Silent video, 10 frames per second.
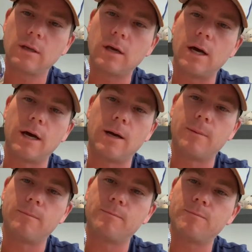
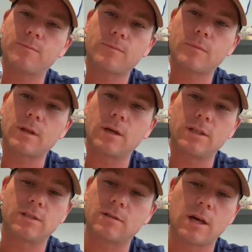
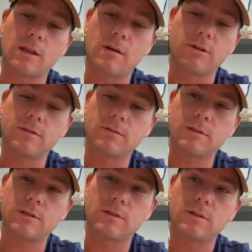I love it.
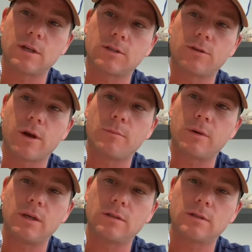It's such a great
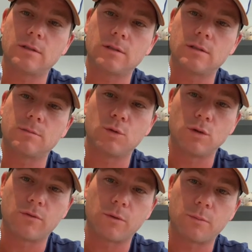piece. It's a
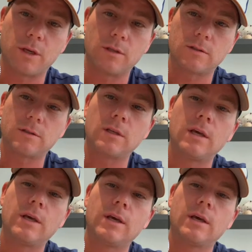beautiful piece.
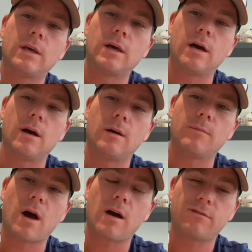
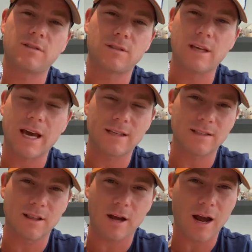Obviously
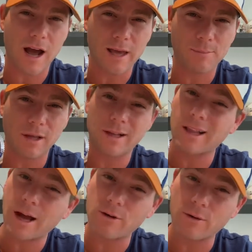has a lot of hype and
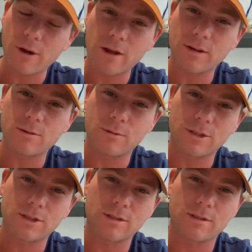clout around it,
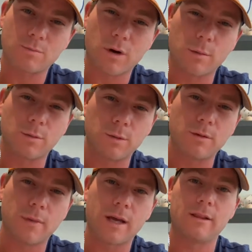which is
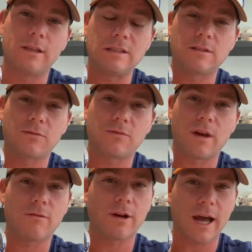probably my least
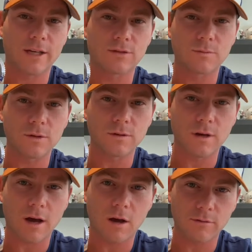favorite attribute
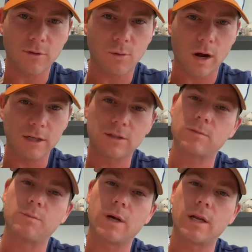of the
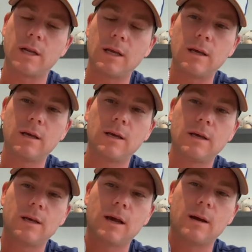watch, but
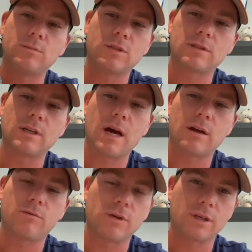I'm just
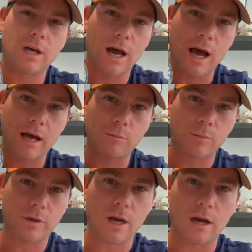not really a
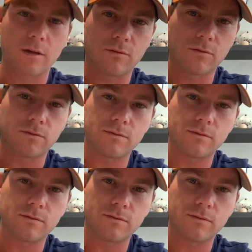hype kind of